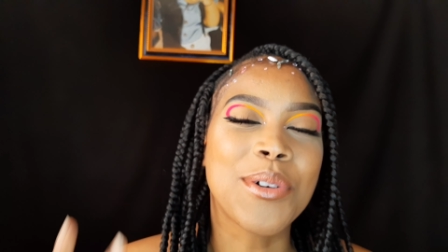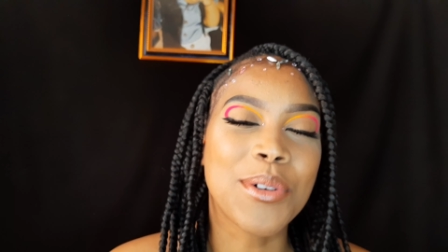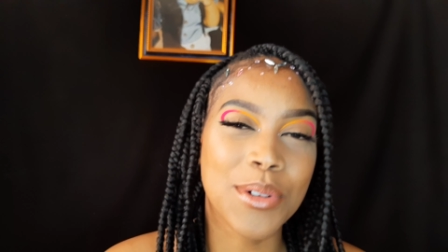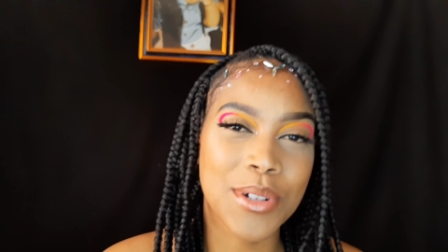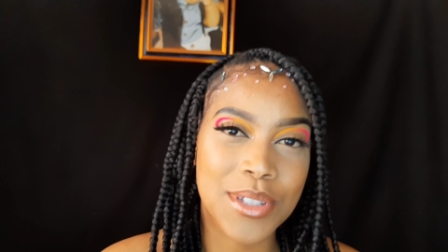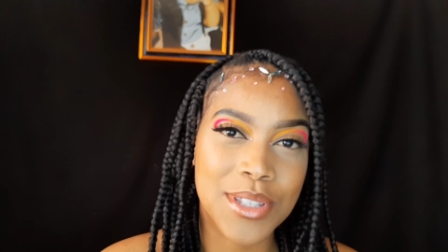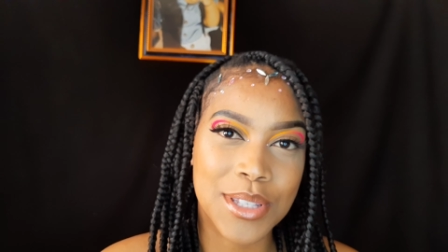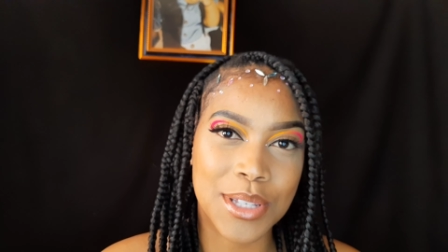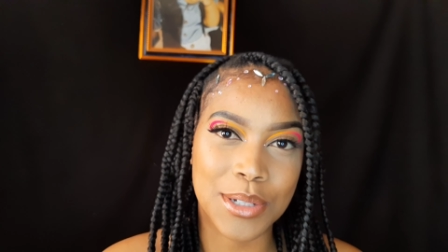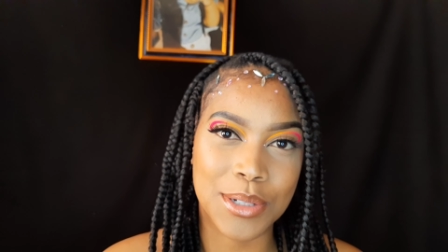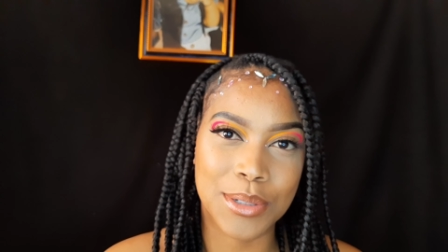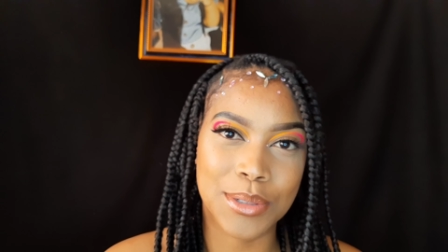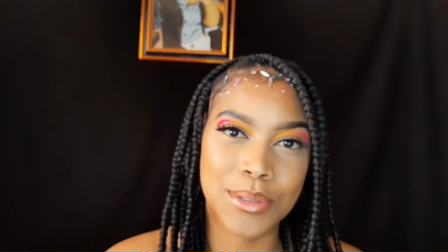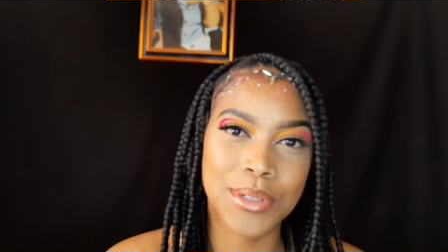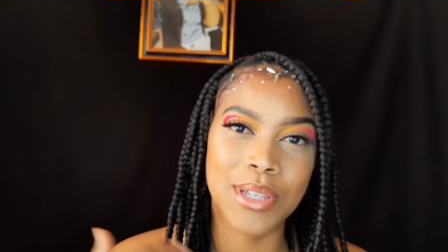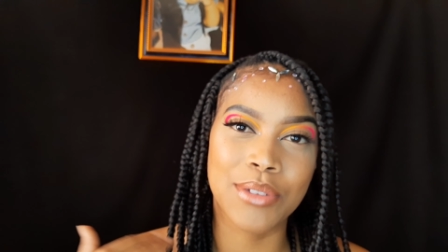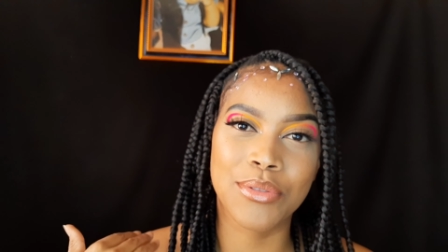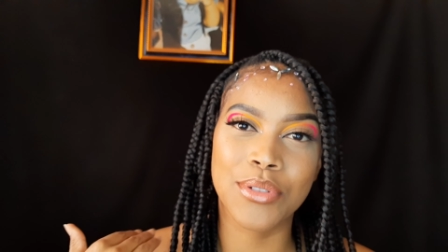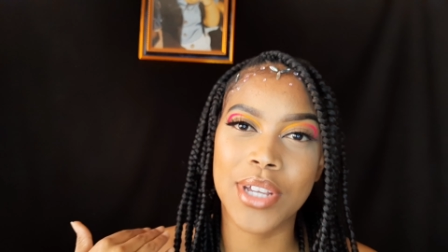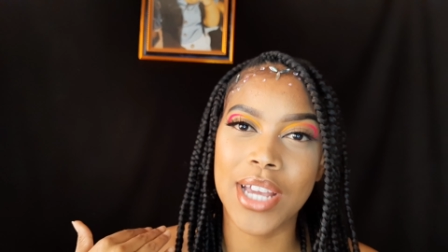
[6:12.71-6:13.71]
Also,
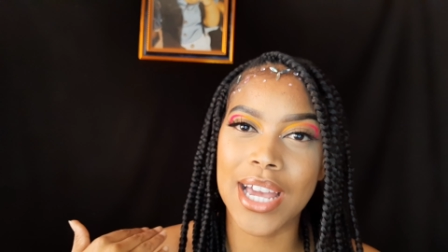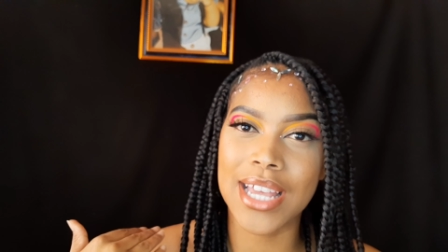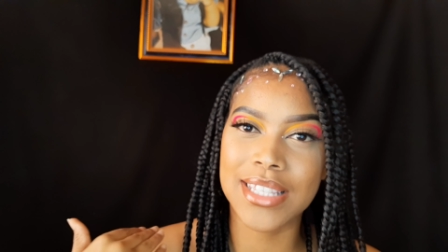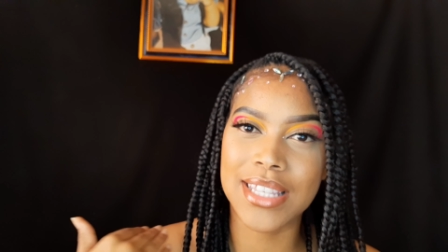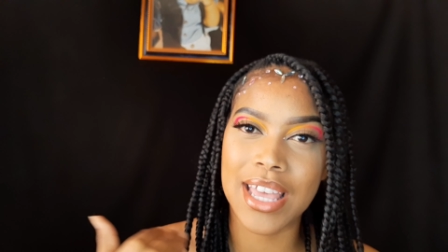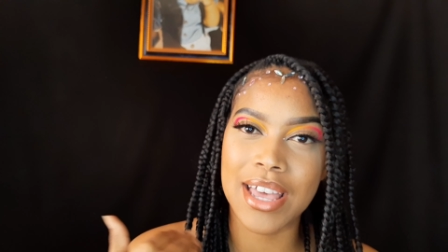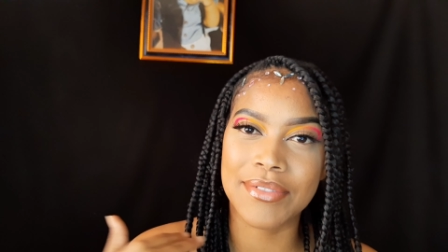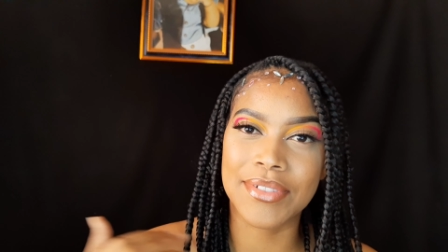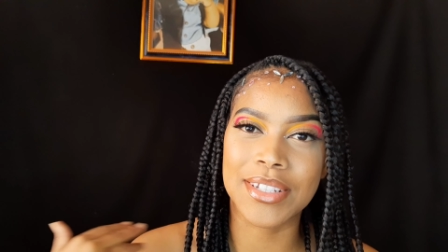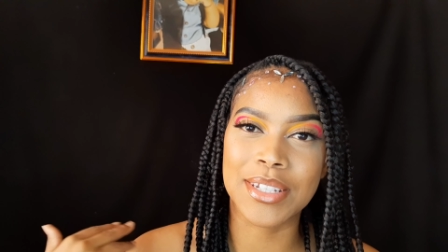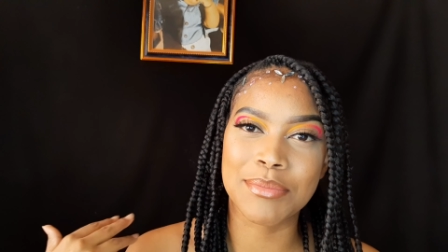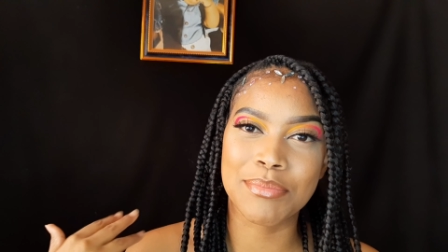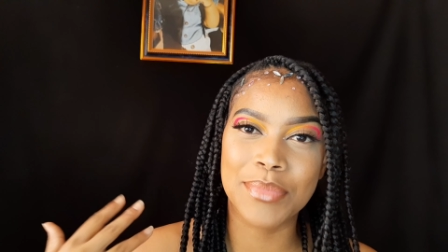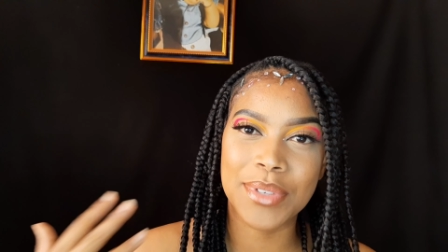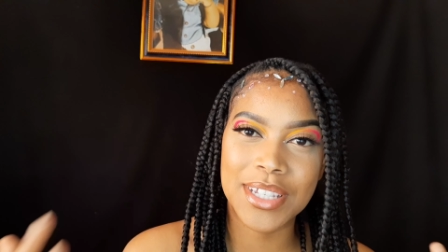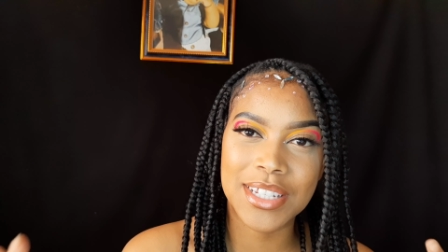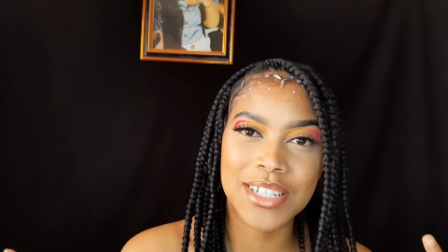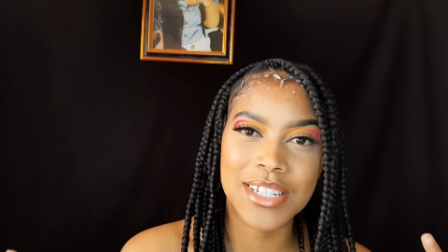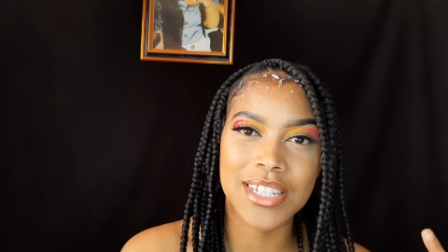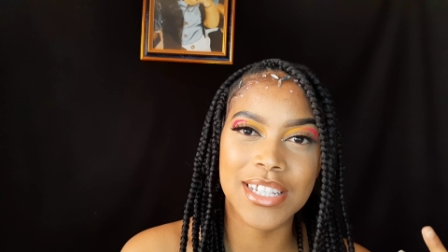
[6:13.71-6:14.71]
if you guys have any
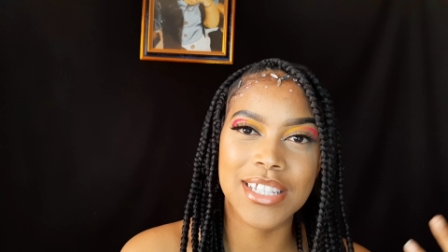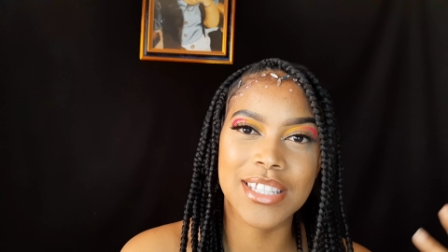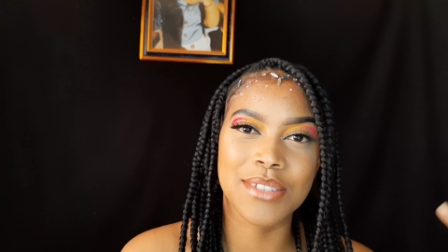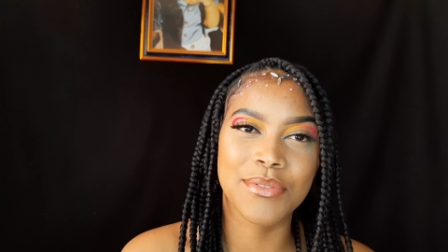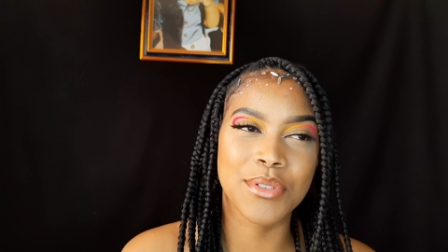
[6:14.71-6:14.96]
pictures,